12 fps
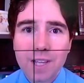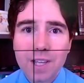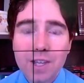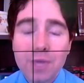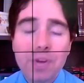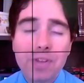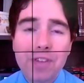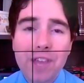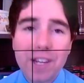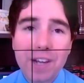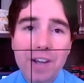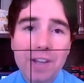You would think
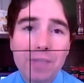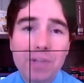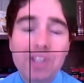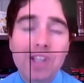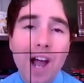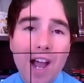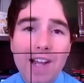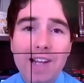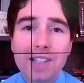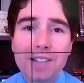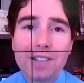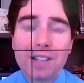that he resigned,
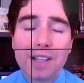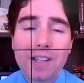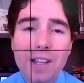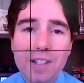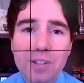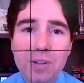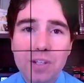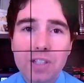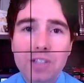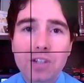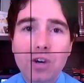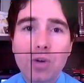and so his
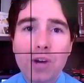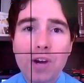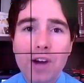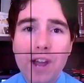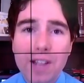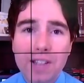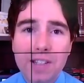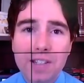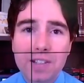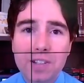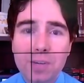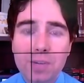career ended in
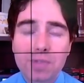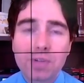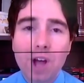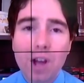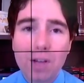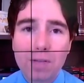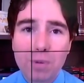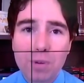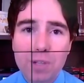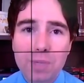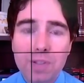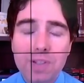terms of law
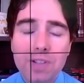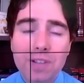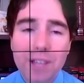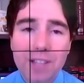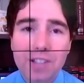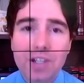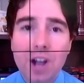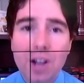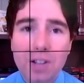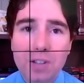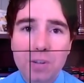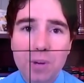enforcement, so that's a
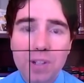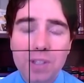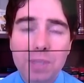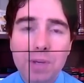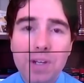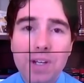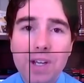consequence. But